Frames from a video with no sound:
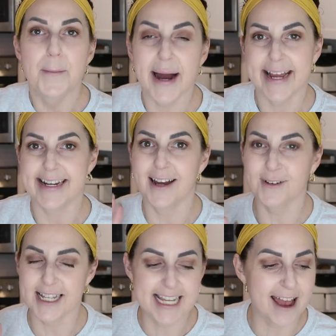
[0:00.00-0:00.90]
But I
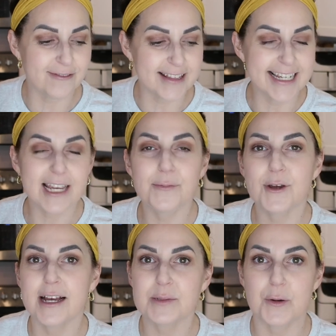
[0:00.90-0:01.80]
will definitely keep
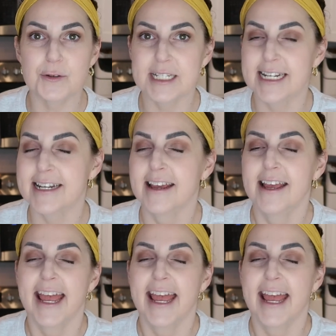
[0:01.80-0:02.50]
you guys posted